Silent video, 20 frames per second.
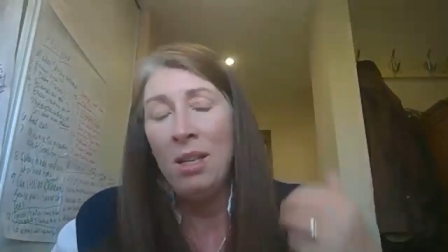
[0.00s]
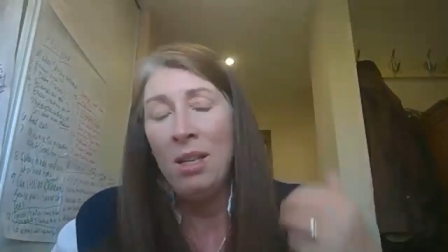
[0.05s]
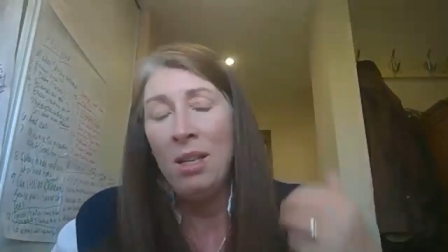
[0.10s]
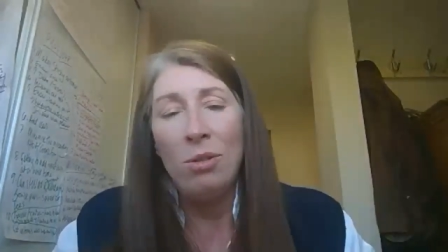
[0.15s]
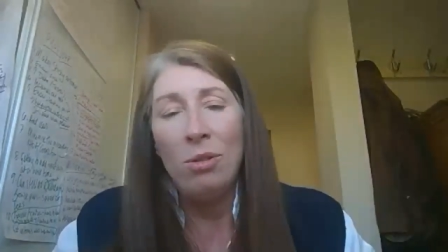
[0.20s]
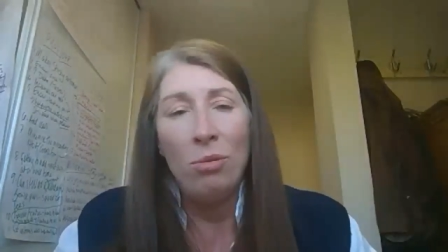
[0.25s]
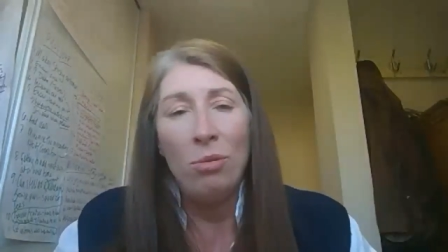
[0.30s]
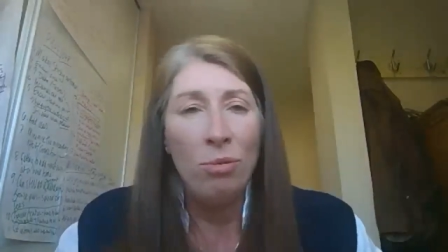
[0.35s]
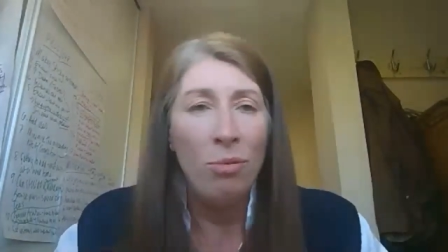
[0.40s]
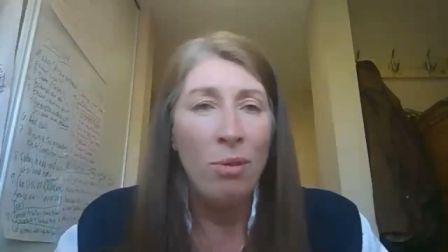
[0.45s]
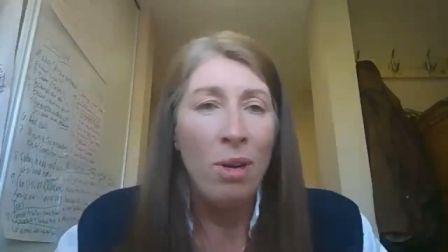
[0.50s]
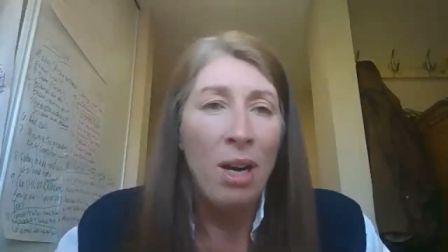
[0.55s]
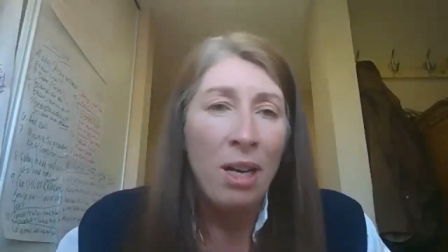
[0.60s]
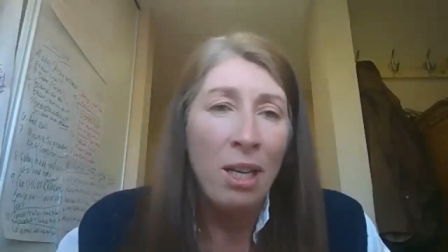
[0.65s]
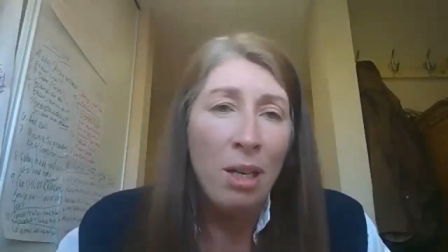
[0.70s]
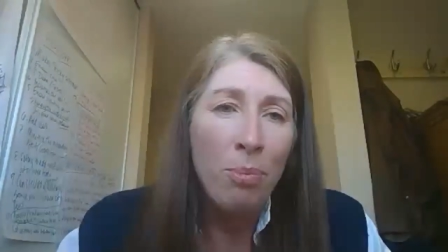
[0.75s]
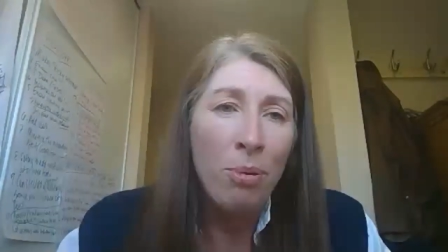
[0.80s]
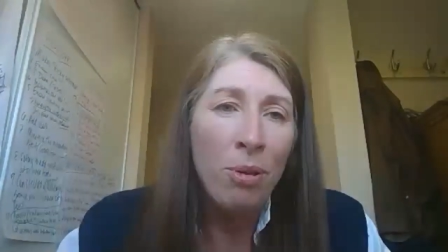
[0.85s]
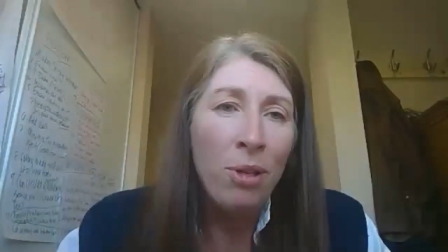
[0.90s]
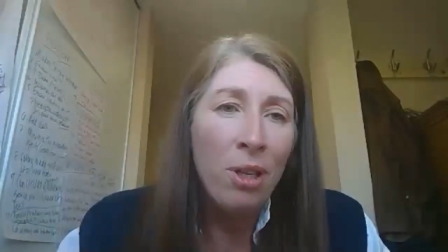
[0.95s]
So are
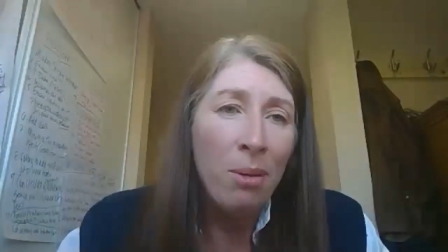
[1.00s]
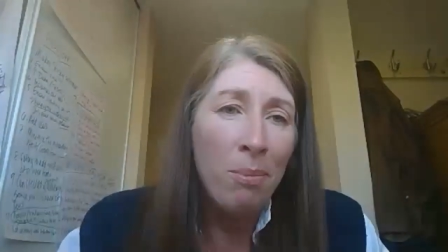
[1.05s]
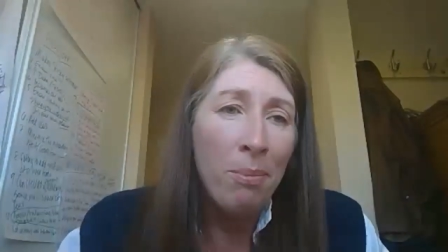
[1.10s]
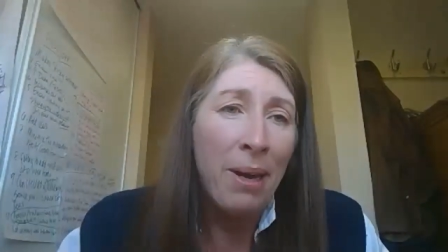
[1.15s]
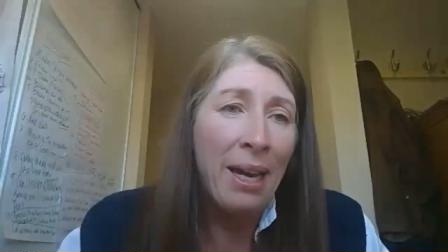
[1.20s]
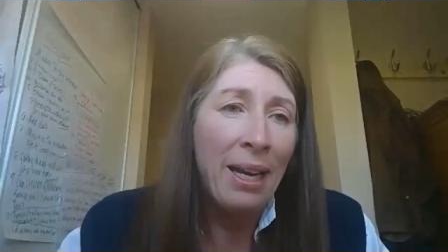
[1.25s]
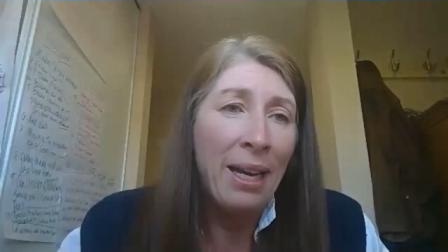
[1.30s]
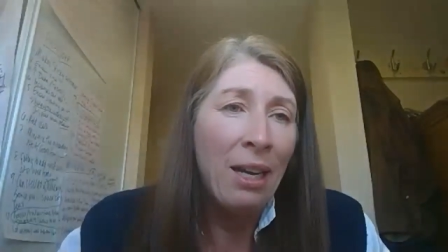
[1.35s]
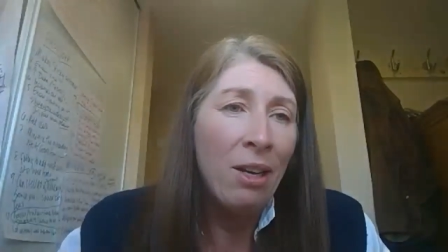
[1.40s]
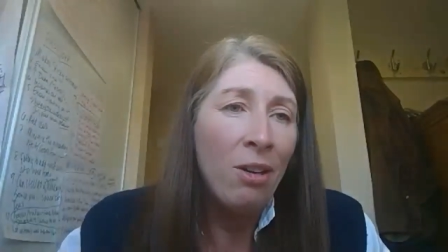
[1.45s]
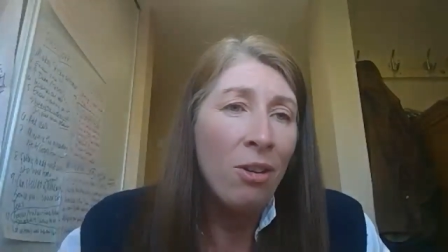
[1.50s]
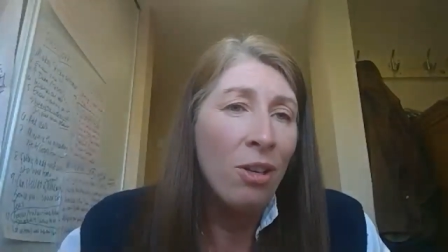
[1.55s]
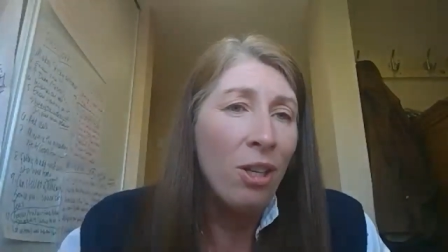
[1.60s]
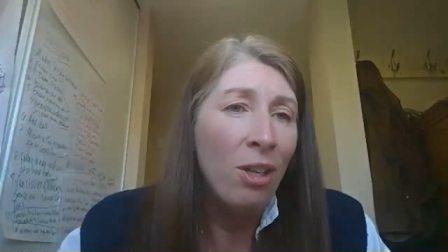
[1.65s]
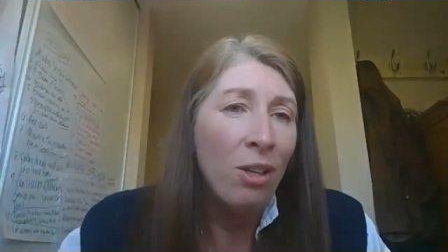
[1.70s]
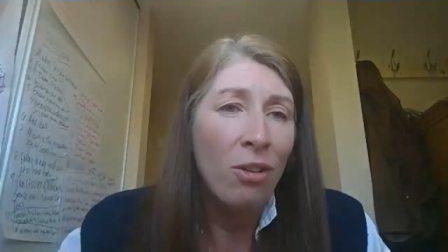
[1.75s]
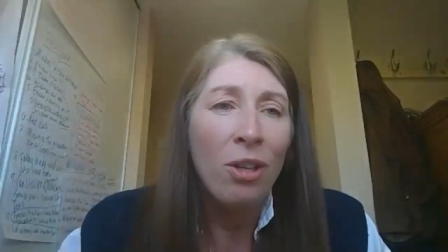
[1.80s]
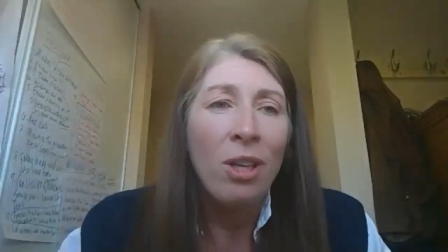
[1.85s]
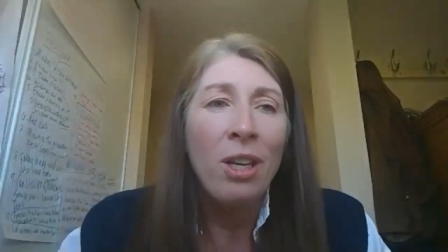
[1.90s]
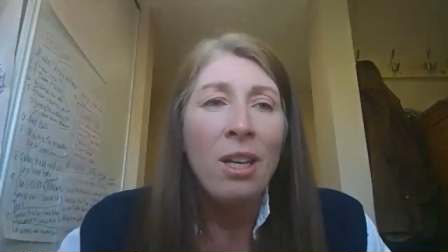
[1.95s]
you putting them back in, or are
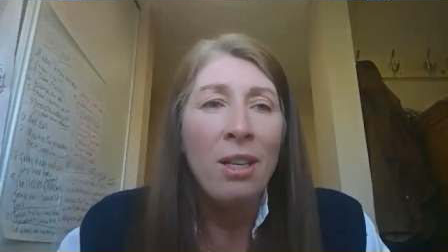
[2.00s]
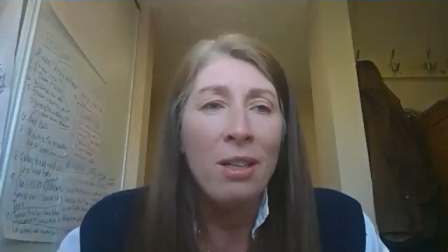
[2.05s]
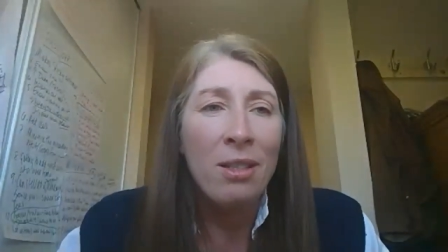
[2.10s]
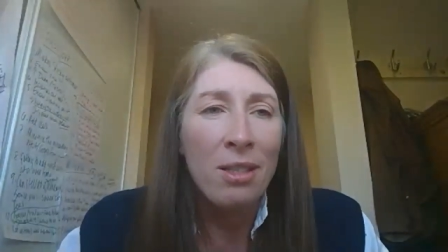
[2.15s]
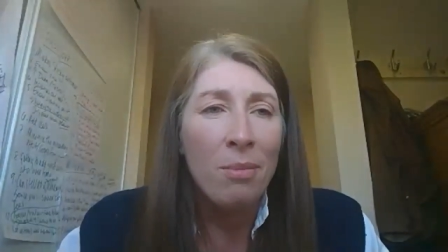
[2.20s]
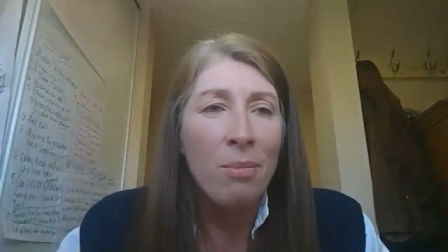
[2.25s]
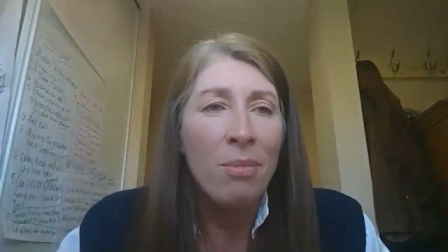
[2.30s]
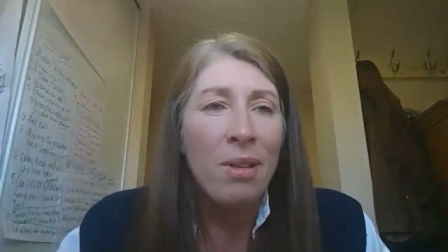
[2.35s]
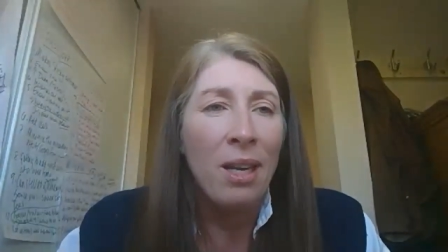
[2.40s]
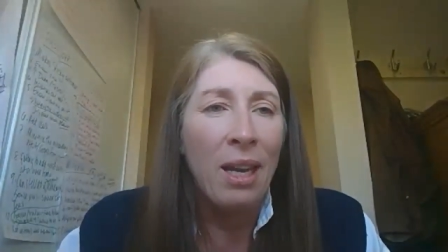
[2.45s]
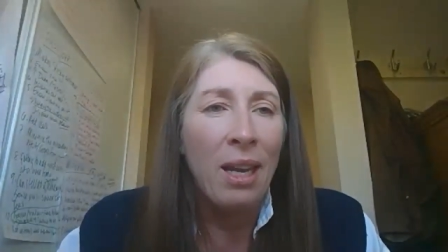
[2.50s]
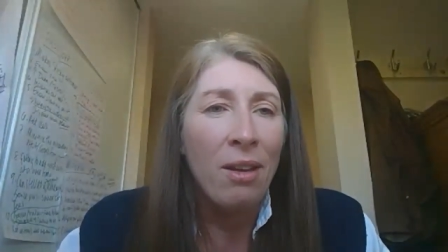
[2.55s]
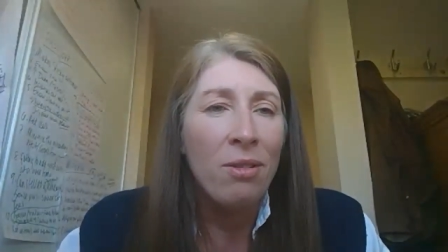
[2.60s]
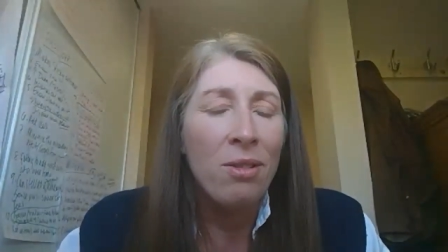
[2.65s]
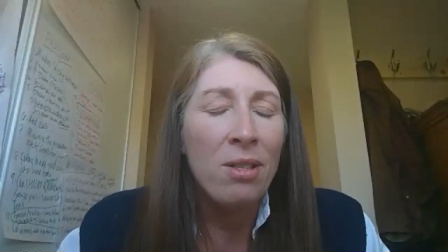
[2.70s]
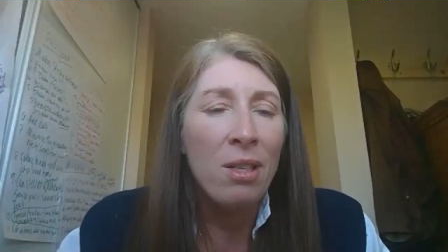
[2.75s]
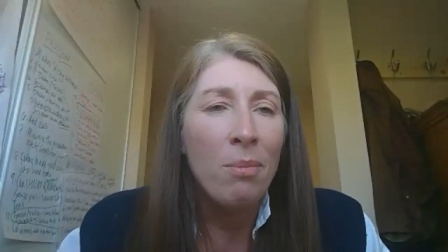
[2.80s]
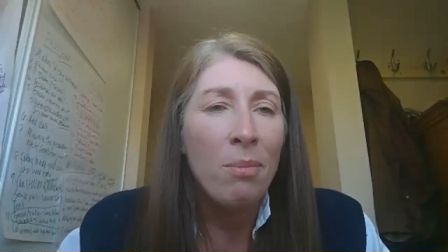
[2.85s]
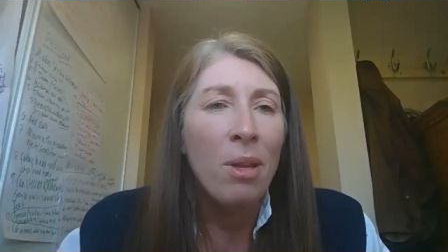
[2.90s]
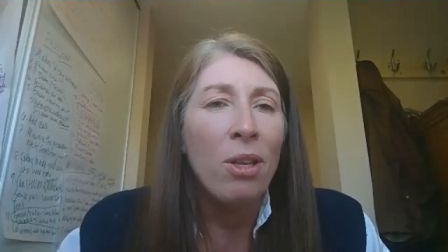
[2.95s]
you looking at something
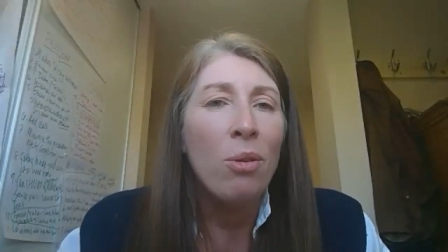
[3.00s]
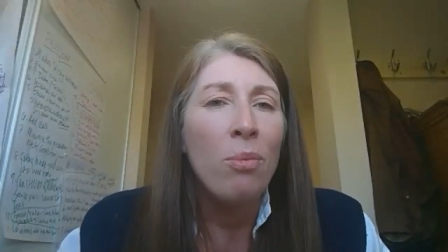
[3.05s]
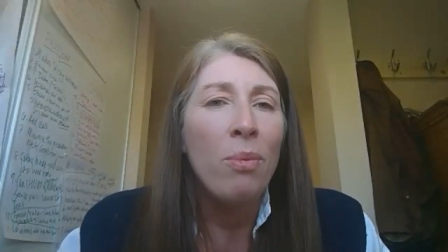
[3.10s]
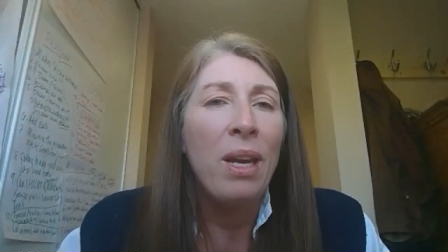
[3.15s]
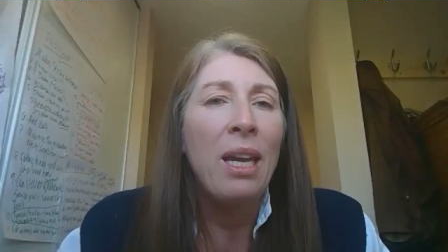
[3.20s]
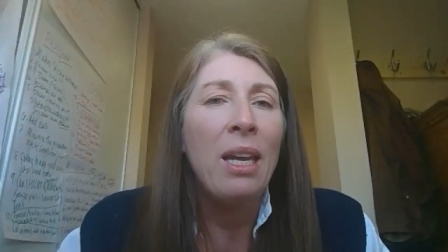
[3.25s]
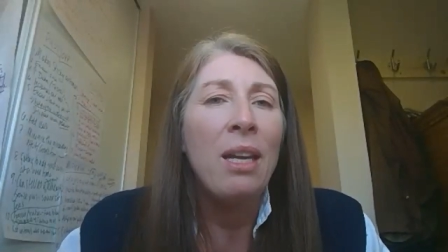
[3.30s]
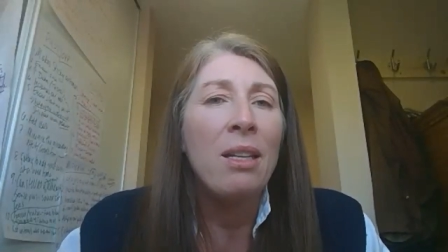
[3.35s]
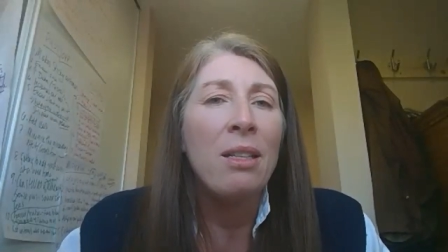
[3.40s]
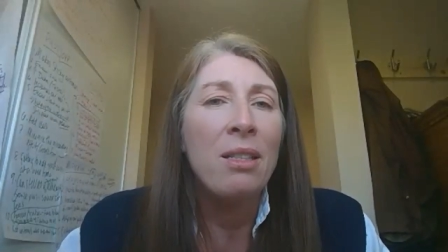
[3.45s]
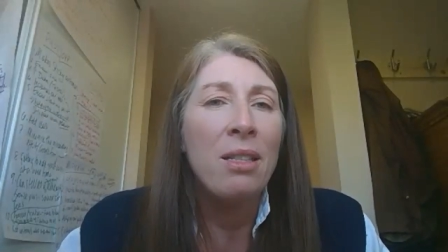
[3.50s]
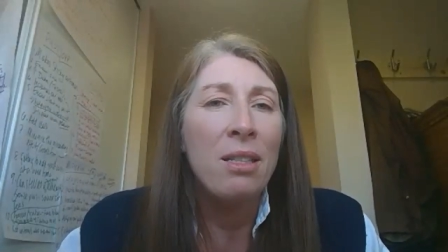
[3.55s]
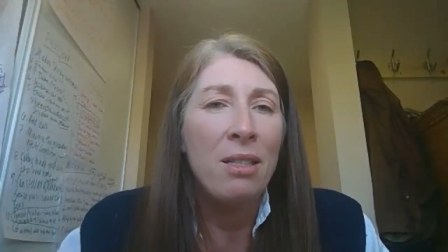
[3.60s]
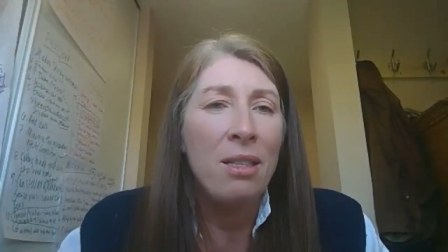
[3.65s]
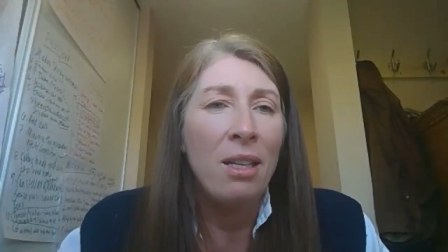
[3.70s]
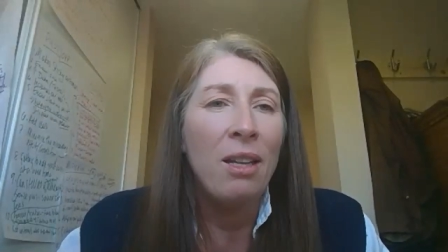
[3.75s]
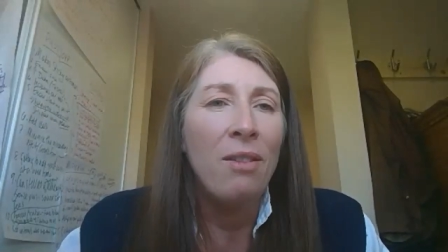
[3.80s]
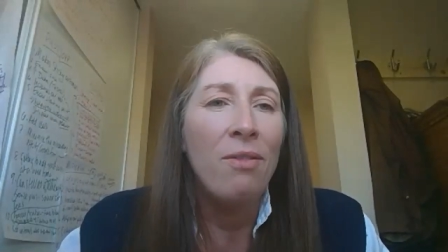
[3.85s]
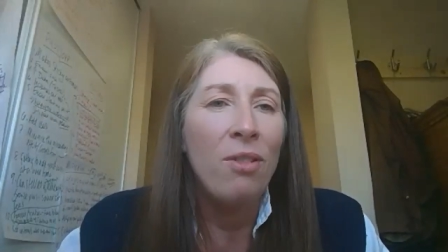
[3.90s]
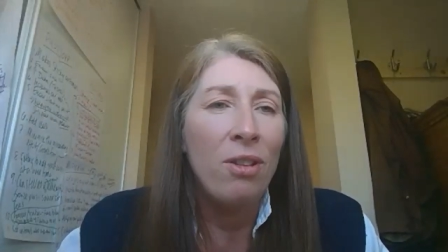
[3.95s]
else, some other way to
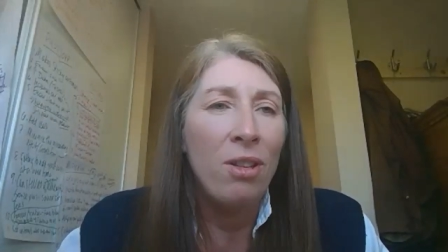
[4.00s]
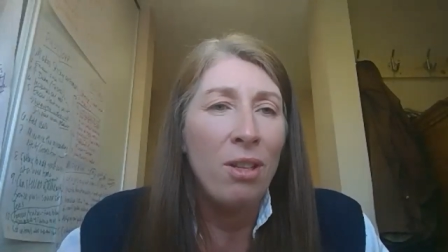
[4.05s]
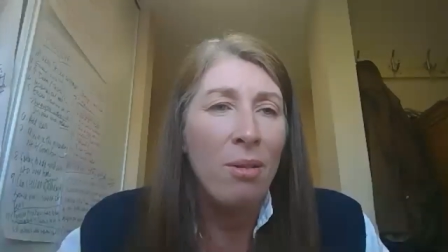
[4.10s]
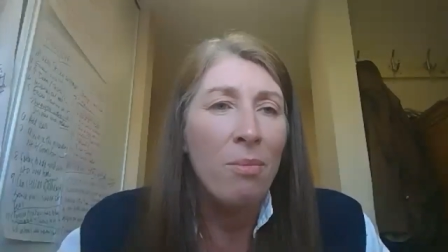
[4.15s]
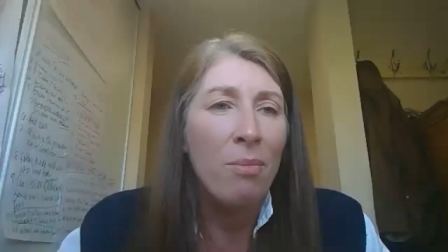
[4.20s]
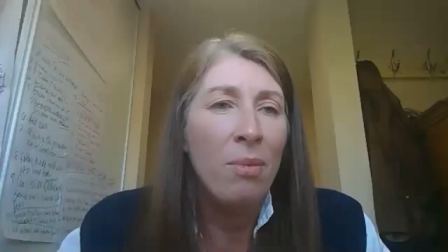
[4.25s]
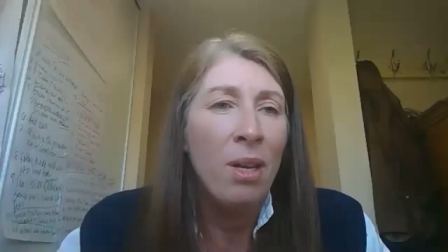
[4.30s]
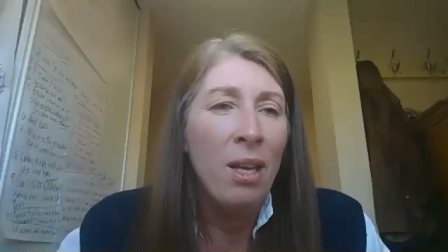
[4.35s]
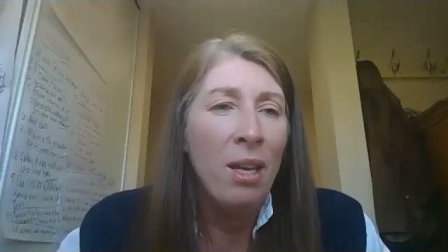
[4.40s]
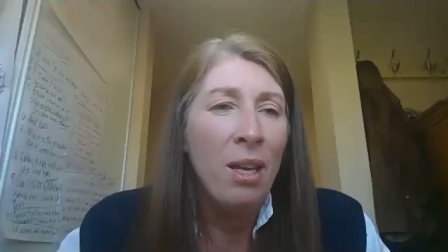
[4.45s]
deliver them